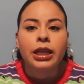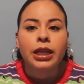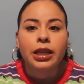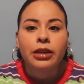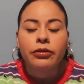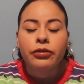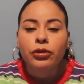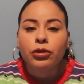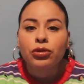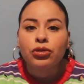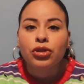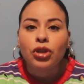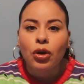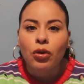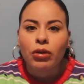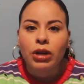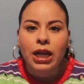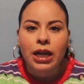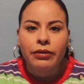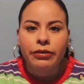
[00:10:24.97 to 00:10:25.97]
If you
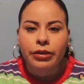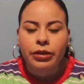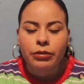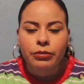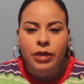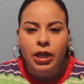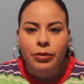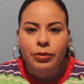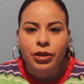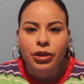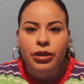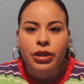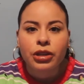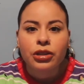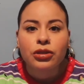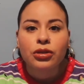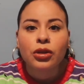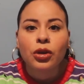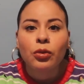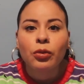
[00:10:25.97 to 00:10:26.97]
don't have a thermometer,
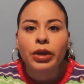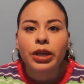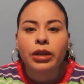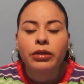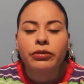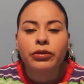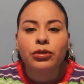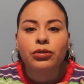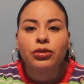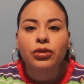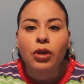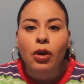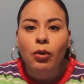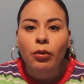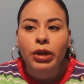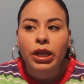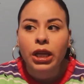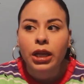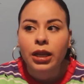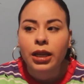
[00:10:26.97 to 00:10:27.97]
there's no way of you
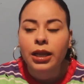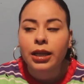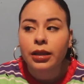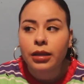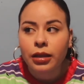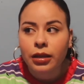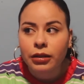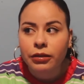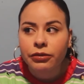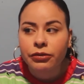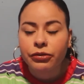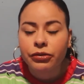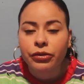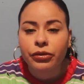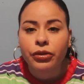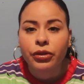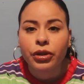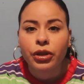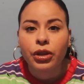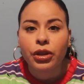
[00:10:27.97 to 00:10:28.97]
knowing if
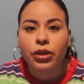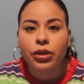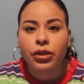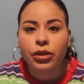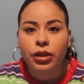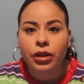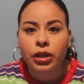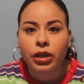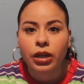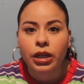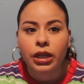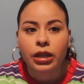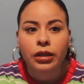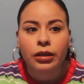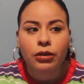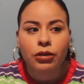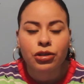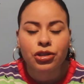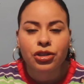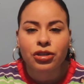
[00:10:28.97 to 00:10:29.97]
the
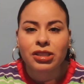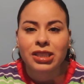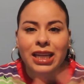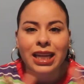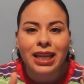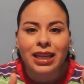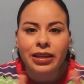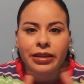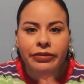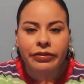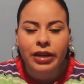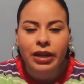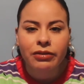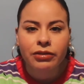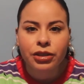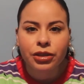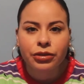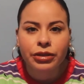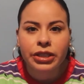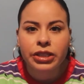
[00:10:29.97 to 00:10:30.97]
enclosure is
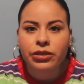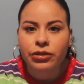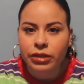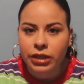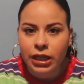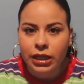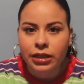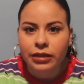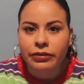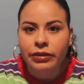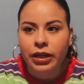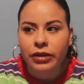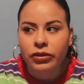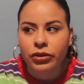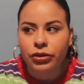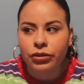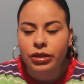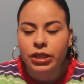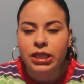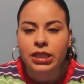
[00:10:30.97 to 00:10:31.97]
85 degrees or 95
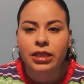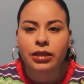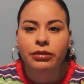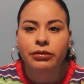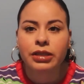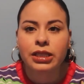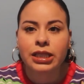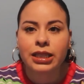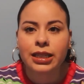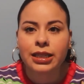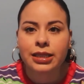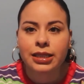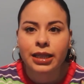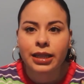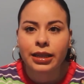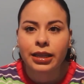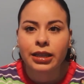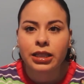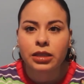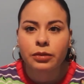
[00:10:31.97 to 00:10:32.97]
degrees. And the reason I
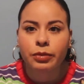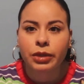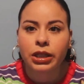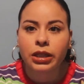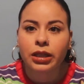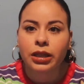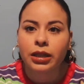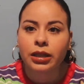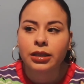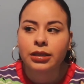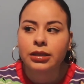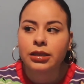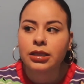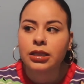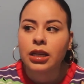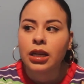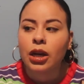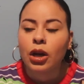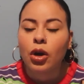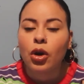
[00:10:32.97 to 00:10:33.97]
say that is because